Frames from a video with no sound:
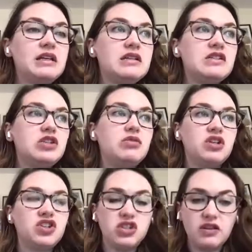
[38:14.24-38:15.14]
and that
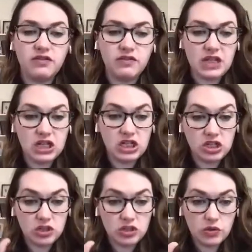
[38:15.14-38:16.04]
leads to a
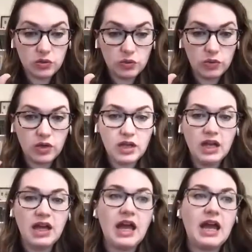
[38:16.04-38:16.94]
shift in
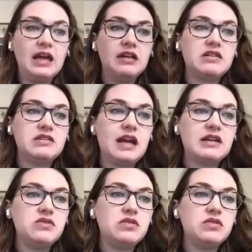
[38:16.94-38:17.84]
hue.
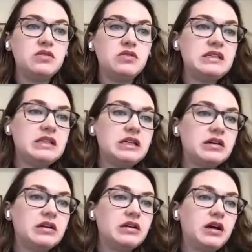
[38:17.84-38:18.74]
And as you can
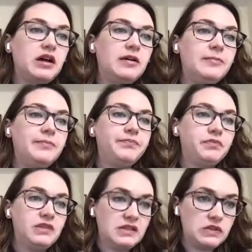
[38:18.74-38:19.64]
see here,
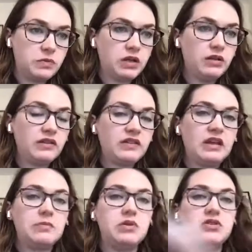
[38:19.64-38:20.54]
this is what
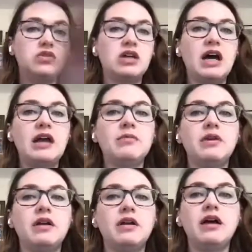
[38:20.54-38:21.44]
it looks like in
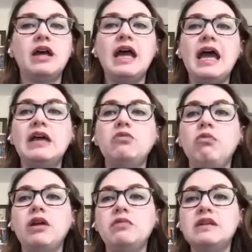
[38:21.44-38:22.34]
Petunia hybrida.
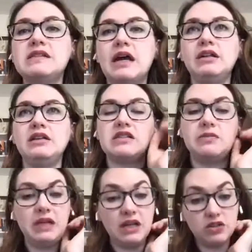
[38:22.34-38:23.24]
And when we
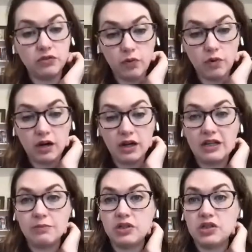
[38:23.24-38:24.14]
silenced
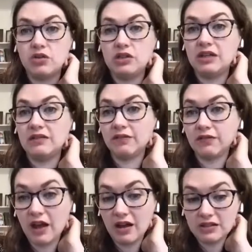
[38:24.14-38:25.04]
pH4 in
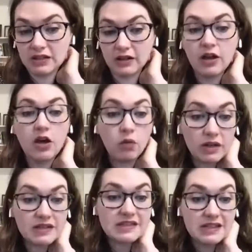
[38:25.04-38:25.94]
Petunia inflata,
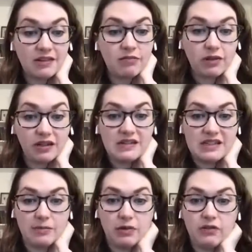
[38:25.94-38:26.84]
we see a
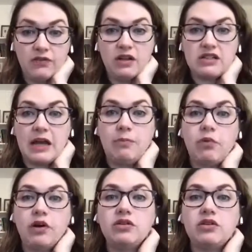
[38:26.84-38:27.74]
really similar
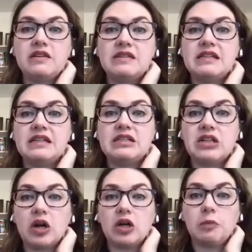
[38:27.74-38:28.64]
phenotype where you can
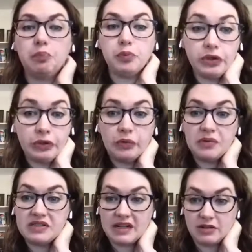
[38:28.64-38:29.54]
see dark
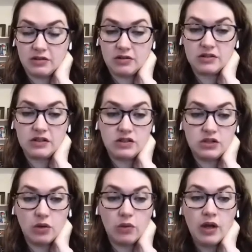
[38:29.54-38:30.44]
blue
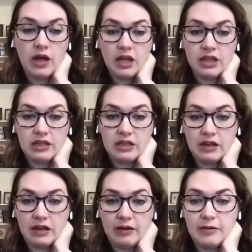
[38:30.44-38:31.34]
sectors. So
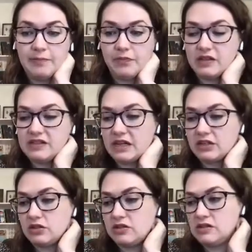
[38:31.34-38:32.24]
the
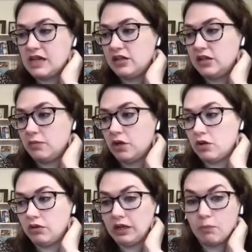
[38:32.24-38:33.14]
sectors
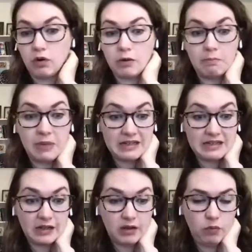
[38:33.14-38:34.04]
end up going
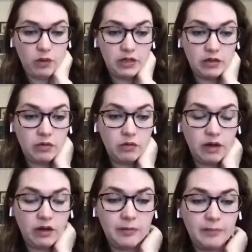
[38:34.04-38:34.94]
more basic when
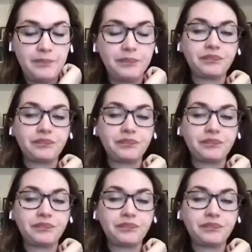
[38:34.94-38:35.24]
you